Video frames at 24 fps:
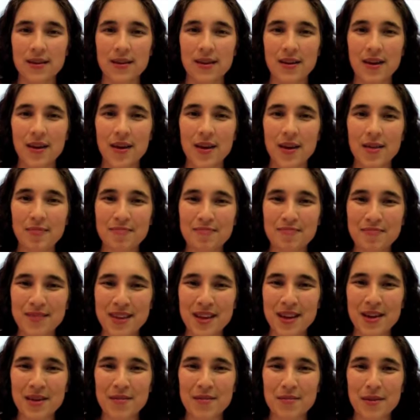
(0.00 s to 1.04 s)
Hi,
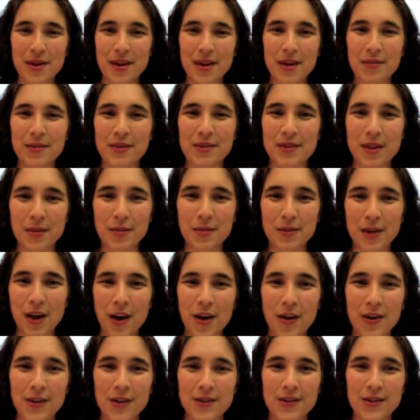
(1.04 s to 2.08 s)
my name is Debs
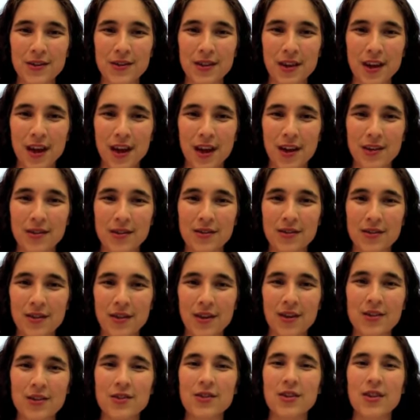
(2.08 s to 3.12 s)
Harris, and
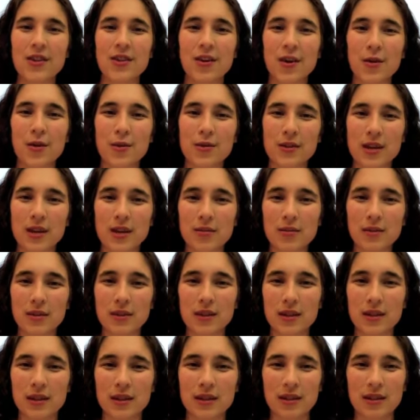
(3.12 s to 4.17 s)
last year I was able
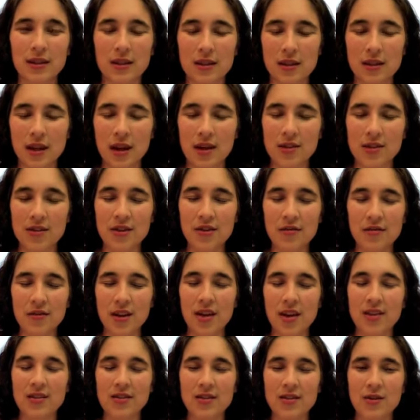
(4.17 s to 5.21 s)
to attend an
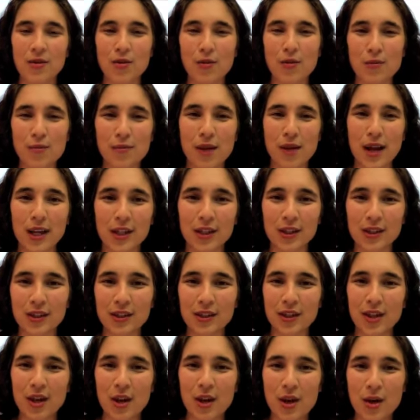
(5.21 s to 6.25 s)
event called
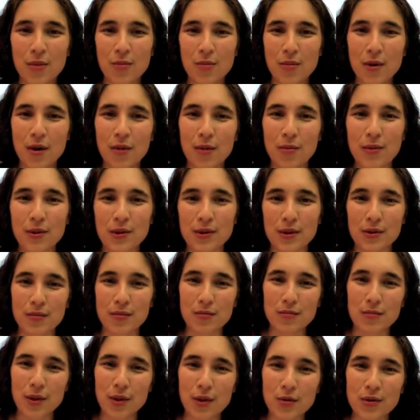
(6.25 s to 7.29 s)
Passion, Purpose
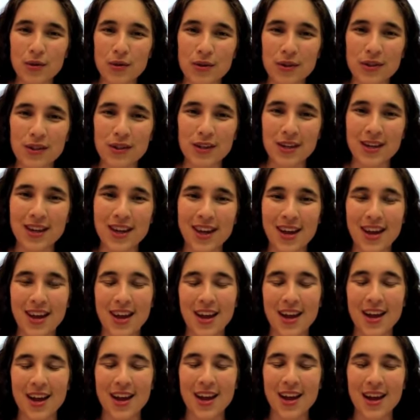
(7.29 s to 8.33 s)
and Potency,
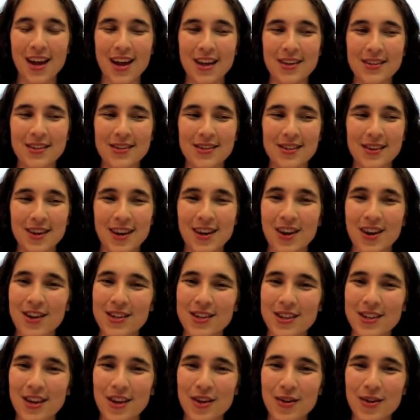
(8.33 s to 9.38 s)
and I'd like
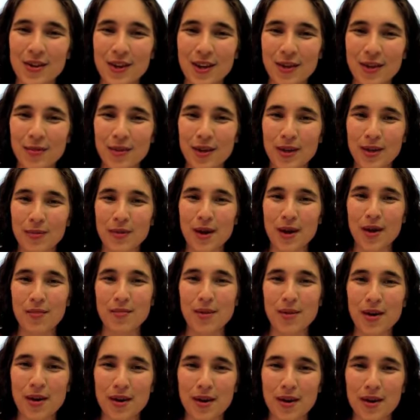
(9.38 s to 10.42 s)
to tell you a little bit about
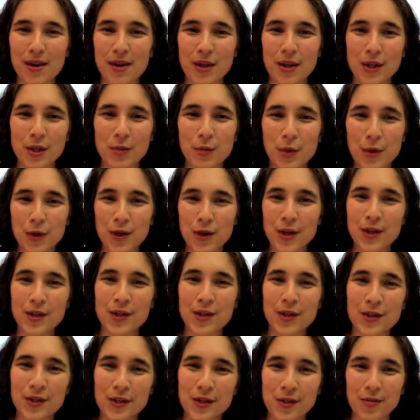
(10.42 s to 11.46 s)
my
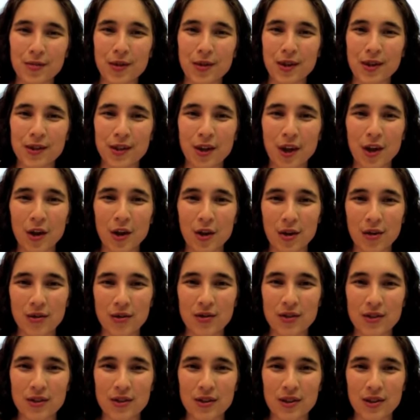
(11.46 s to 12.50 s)
experience and some things that I
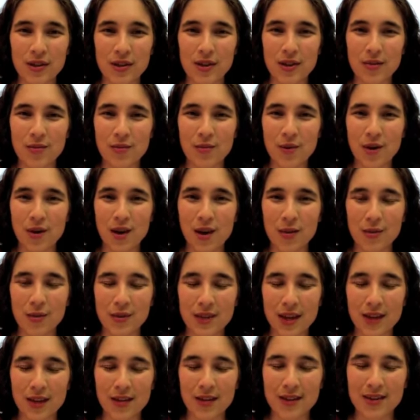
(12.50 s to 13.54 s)
learned while I was
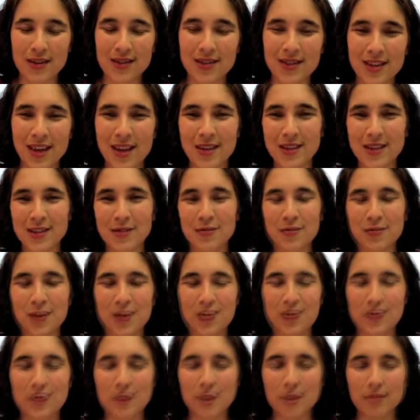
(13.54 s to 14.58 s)
at this
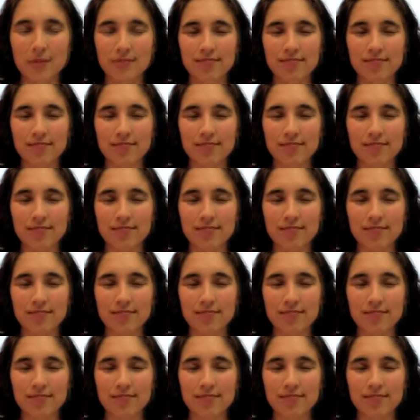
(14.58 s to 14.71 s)
event.